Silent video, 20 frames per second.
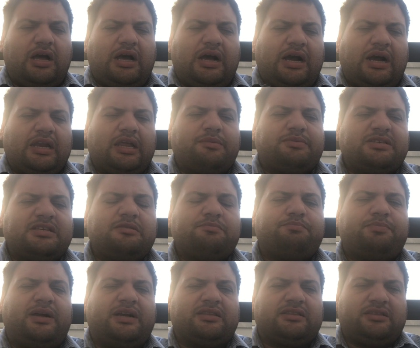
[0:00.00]
Arabs
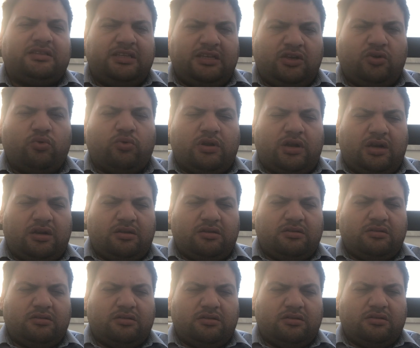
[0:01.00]
in particular
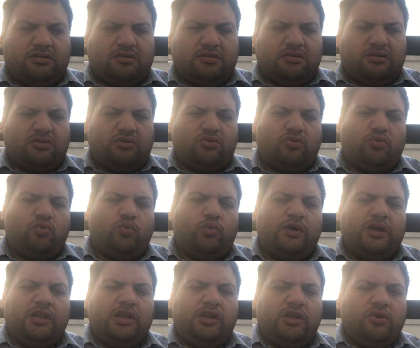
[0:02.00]

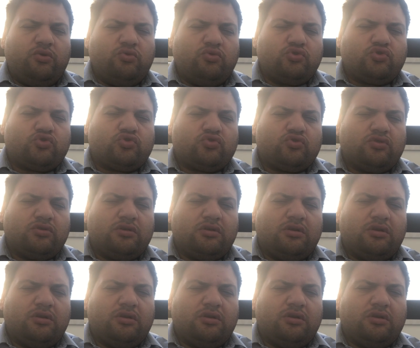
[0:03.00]
will use